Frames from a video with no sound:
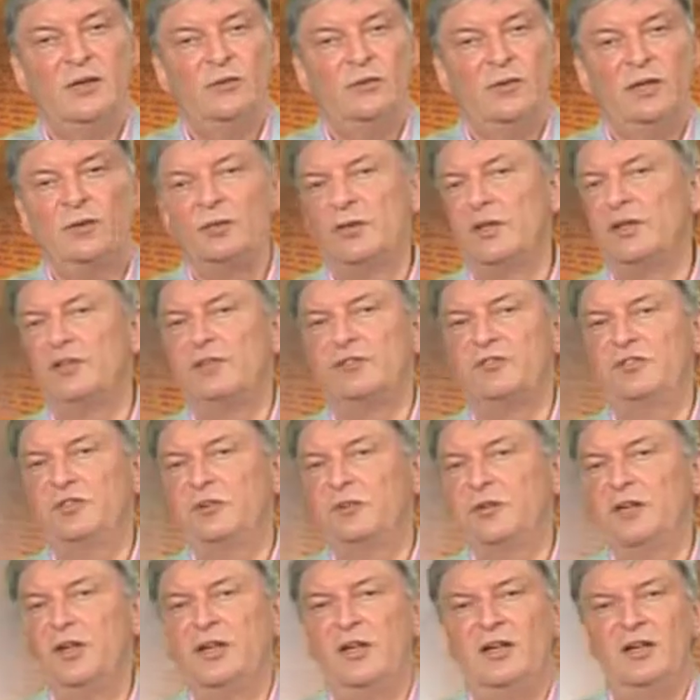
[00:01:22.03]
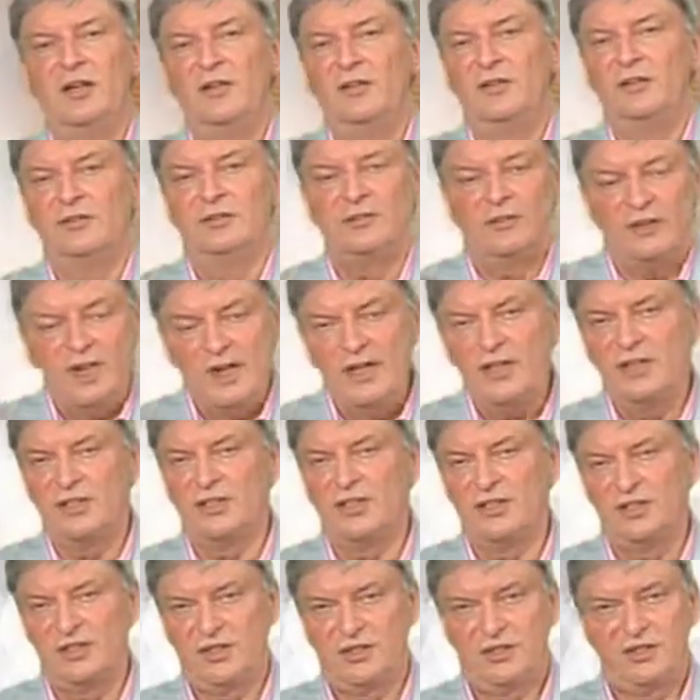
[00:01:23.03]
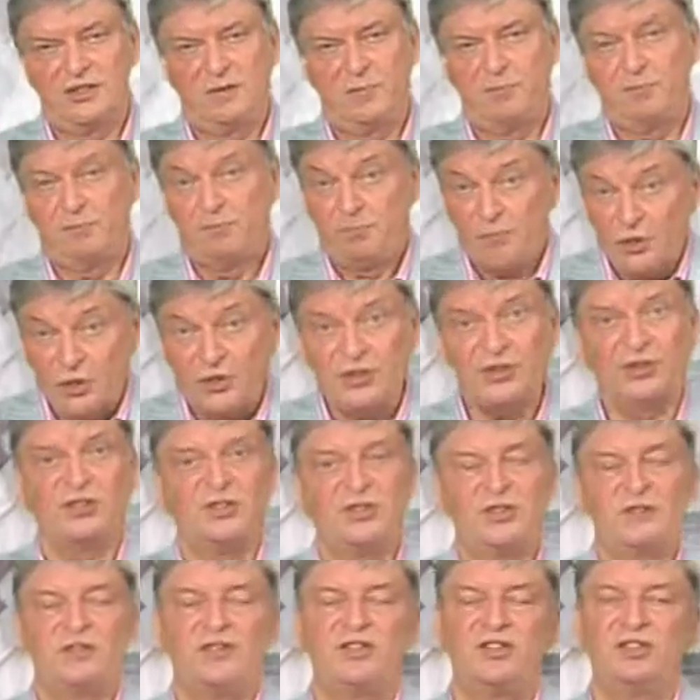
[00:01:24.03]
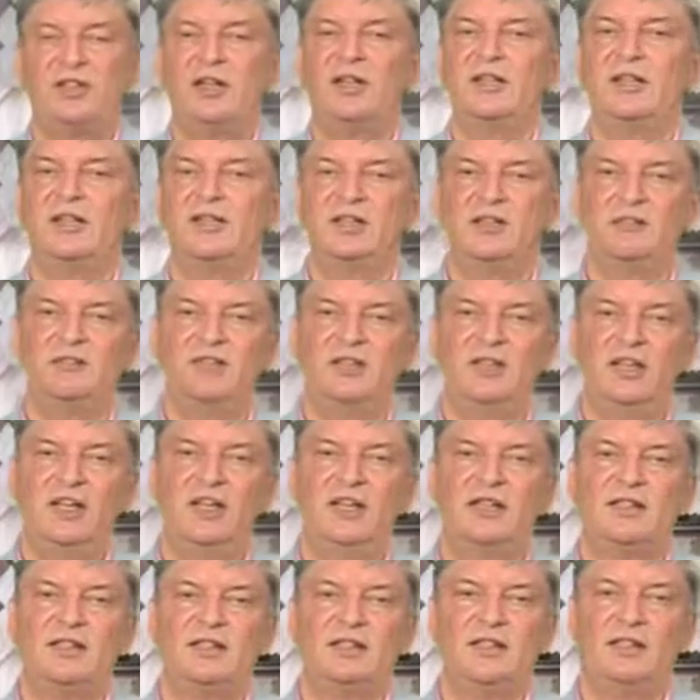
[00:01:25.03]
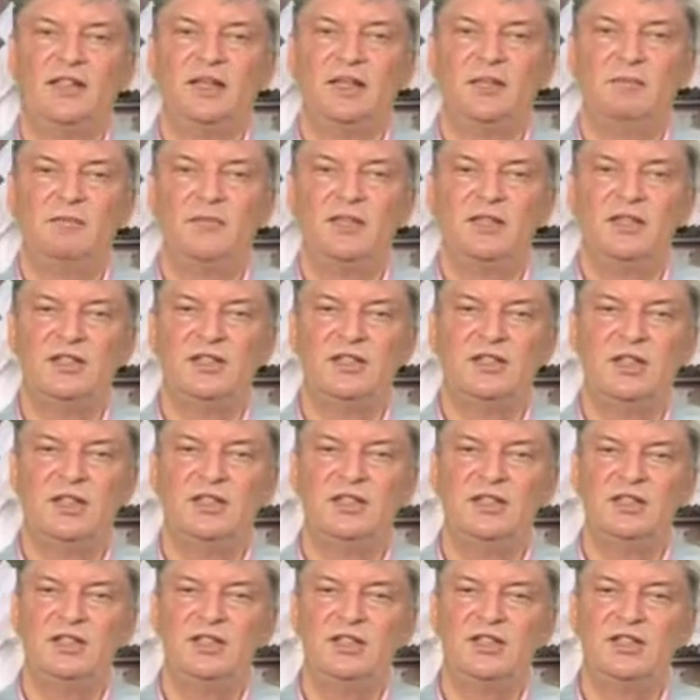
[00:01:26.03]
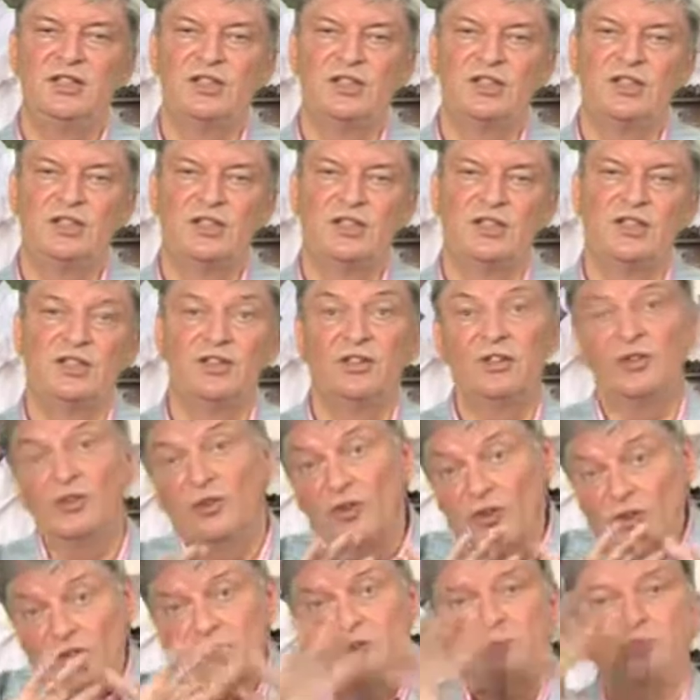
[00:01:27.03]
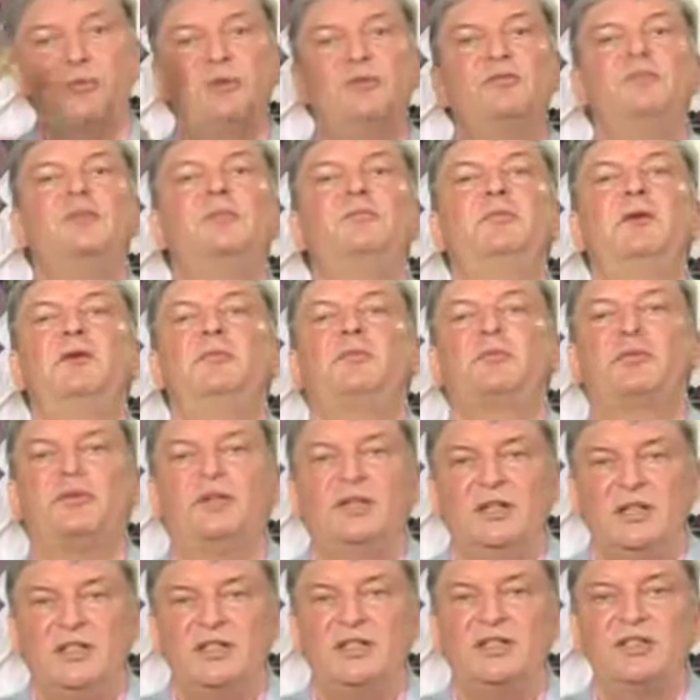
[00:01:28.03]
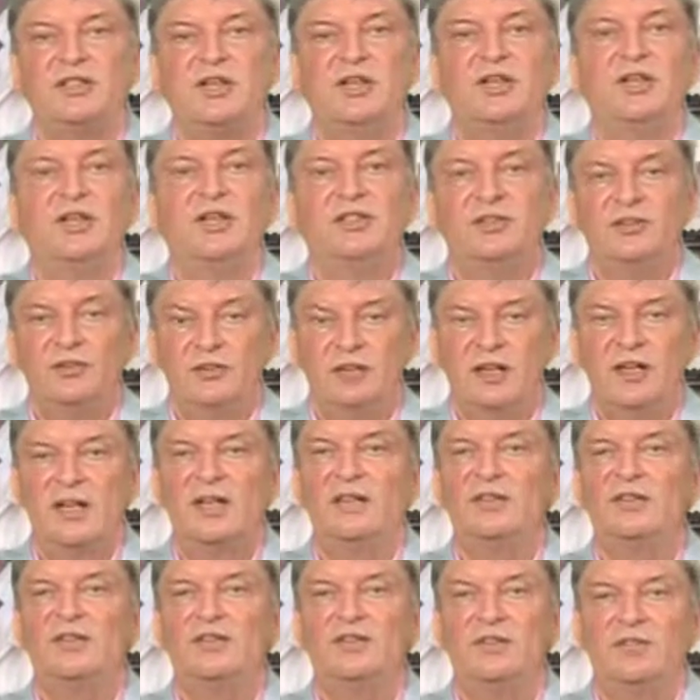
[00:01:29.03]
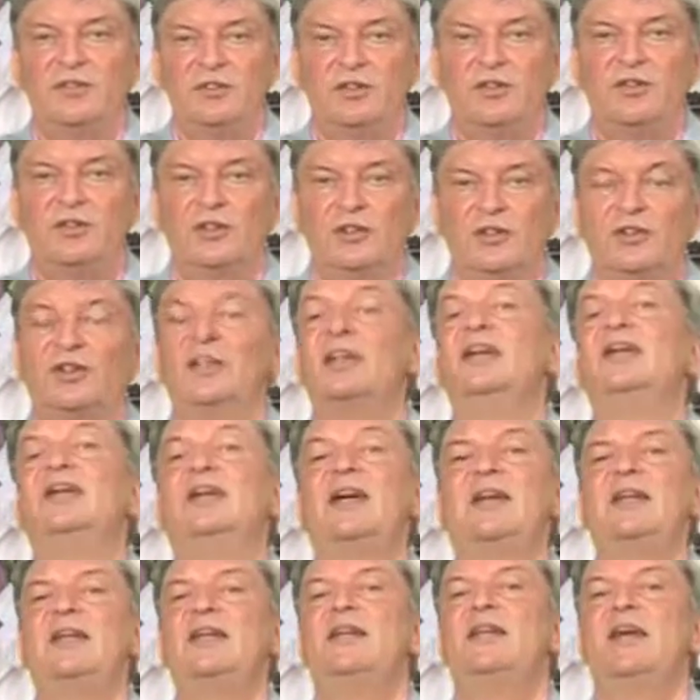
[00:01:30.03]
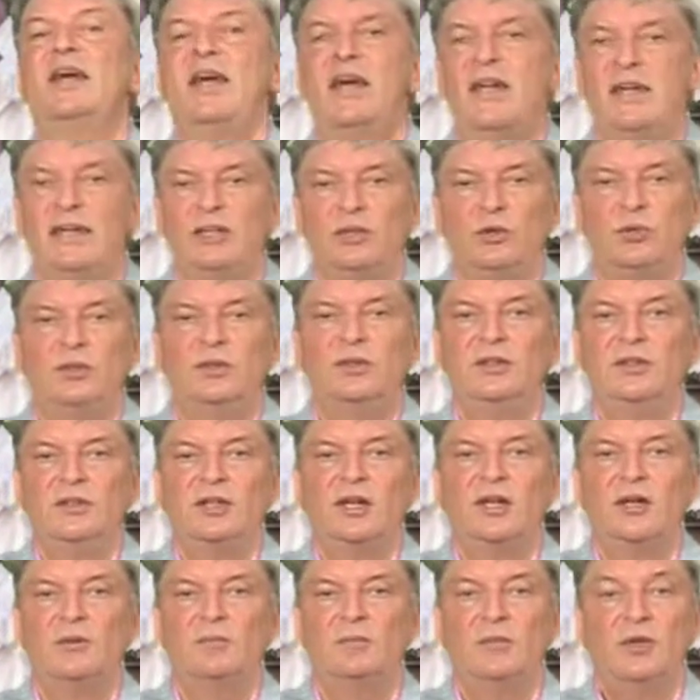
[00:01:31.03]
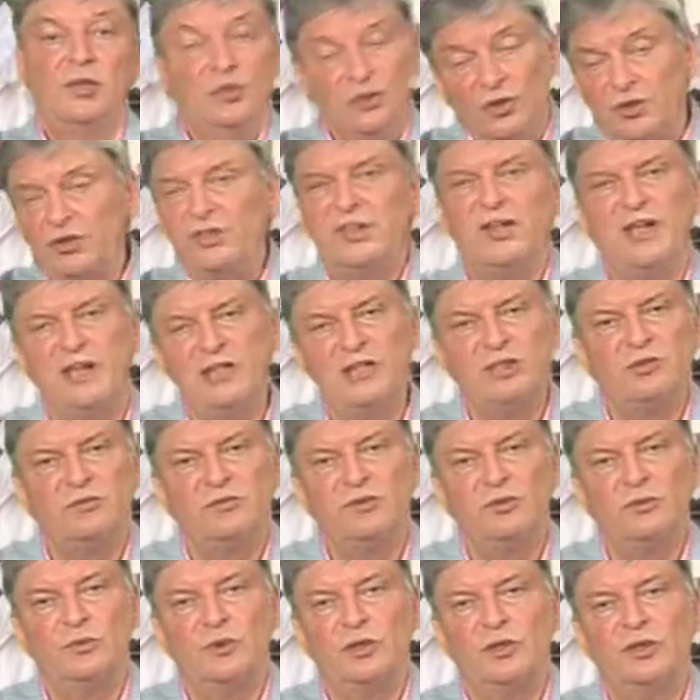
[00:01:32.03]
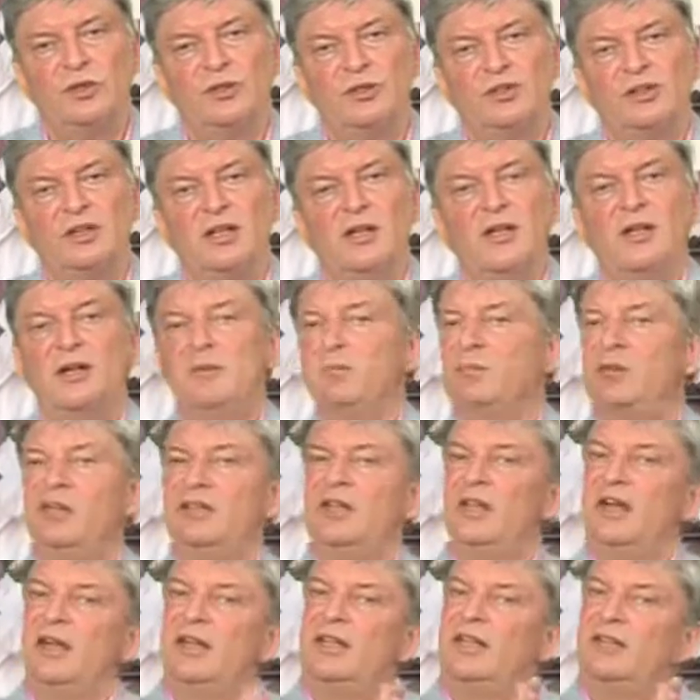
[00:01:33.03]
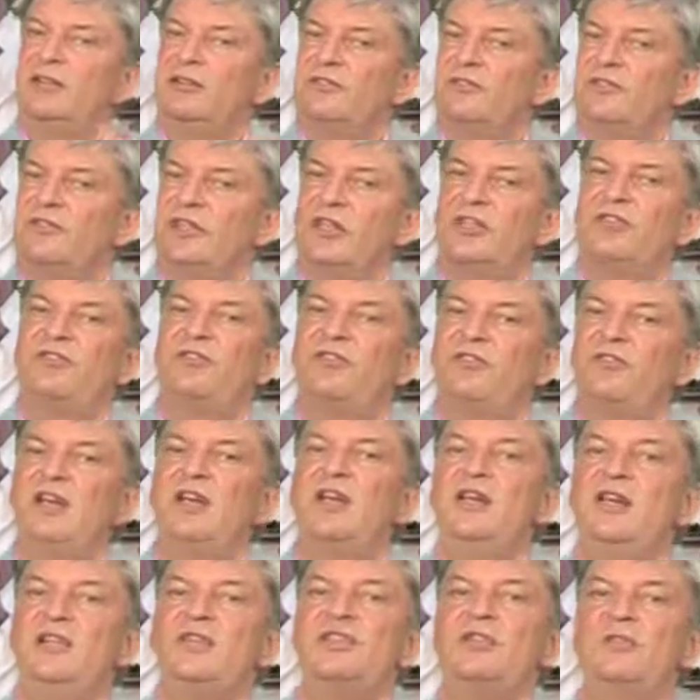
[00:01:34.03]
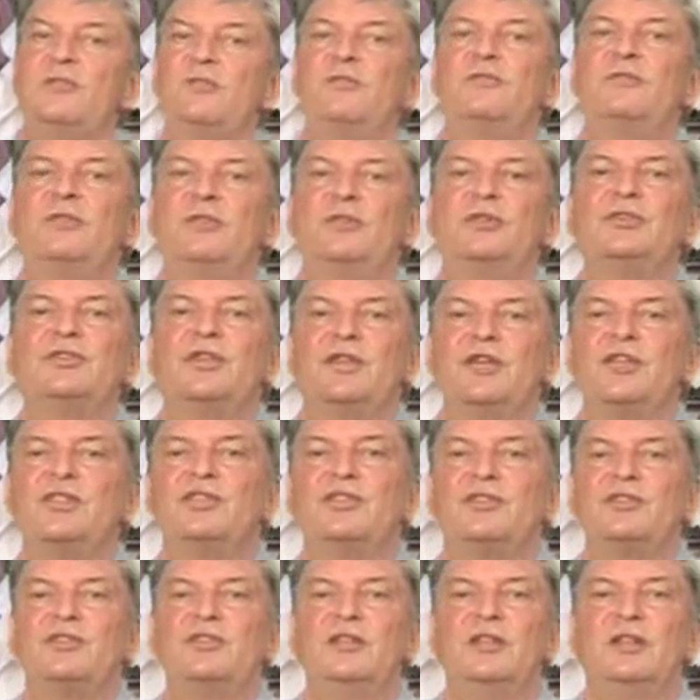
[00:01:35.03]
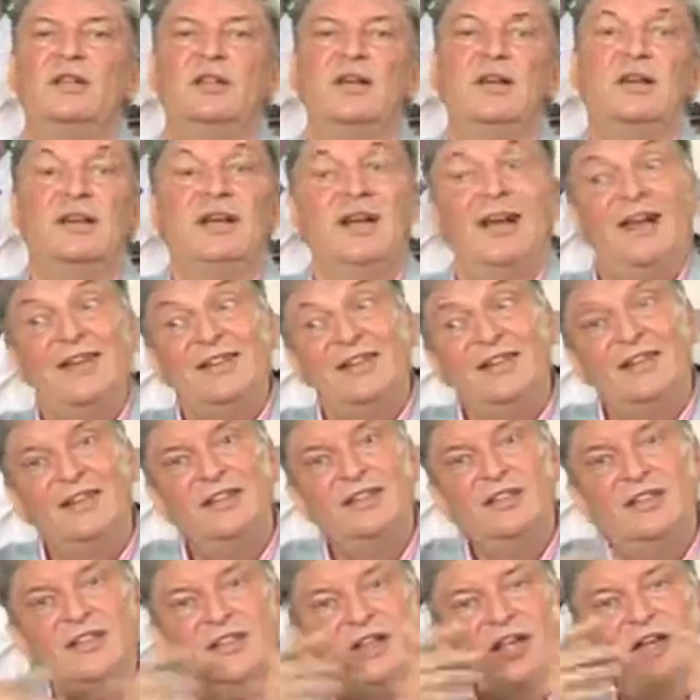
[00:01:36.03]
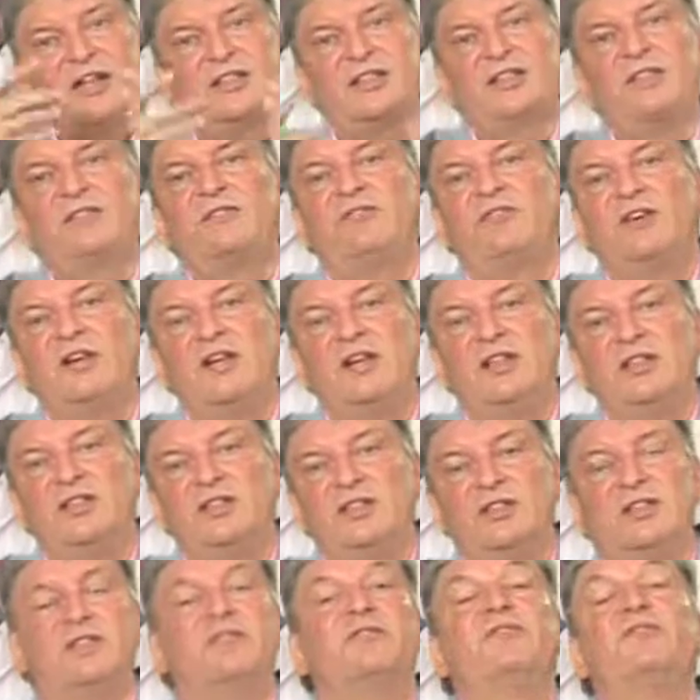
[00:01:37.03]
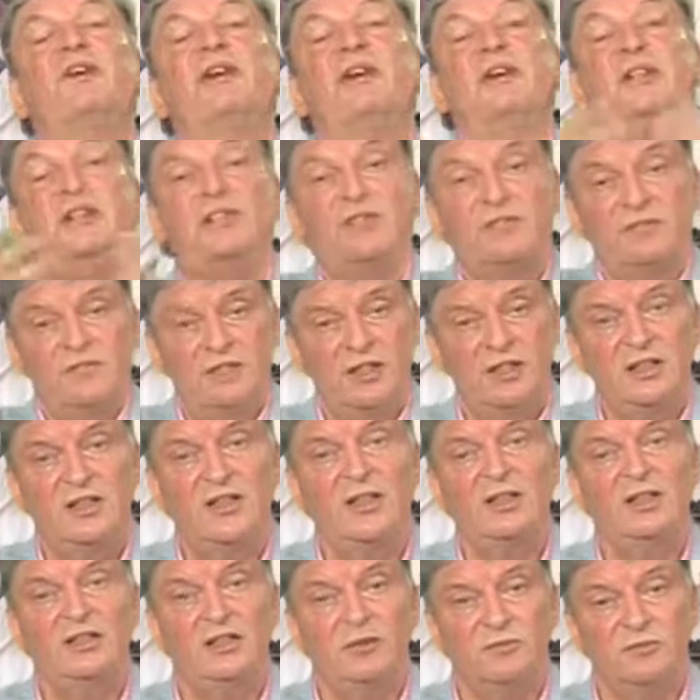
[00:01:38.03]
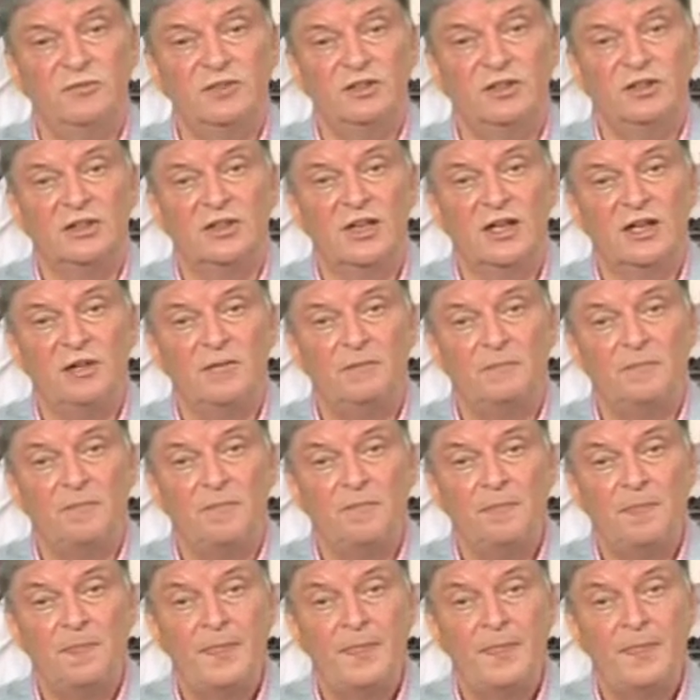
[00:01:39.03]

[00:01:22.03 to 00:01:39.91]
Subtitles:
Well, one of the greatest positive signs of the end time is that Jesus says the gospel will be preached to the ends of the earth, and then the end will come. Not the end of the world, but the end of this phase of world history. And then the next phase, the phase of the kingdom, will come.